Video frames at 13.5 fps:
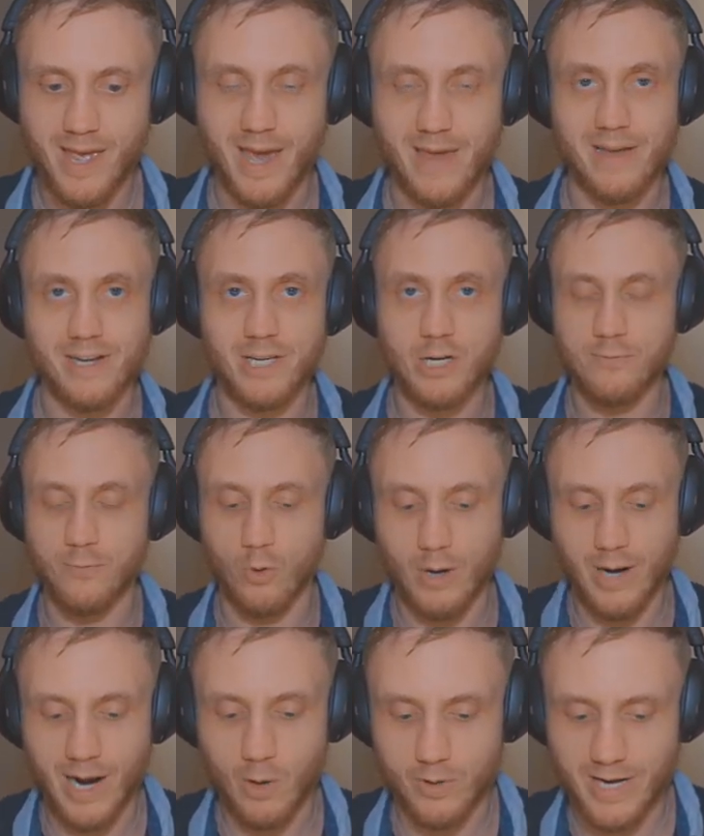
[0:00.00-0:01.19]
And then here for
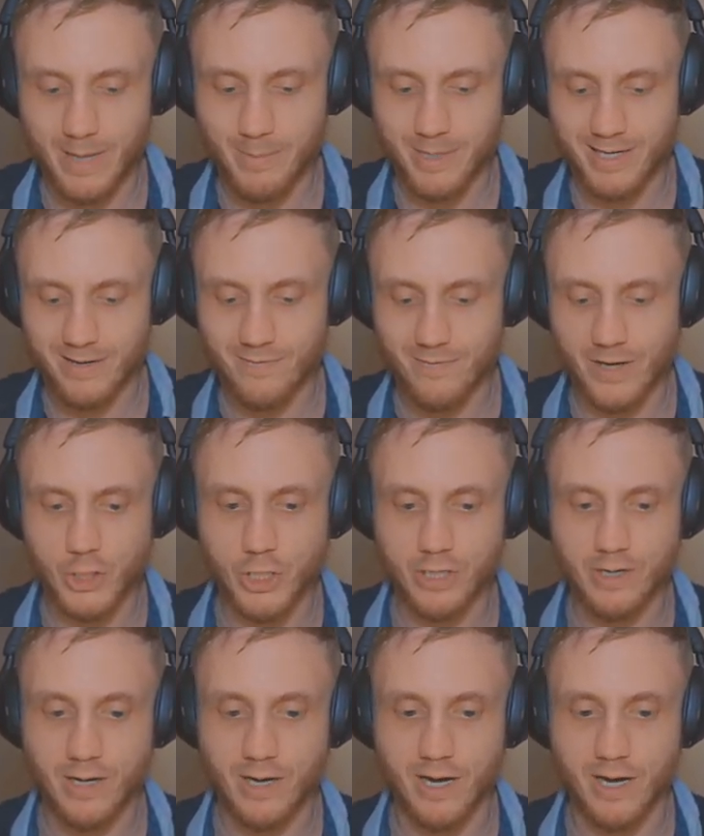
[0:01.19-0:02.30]
our naming convention,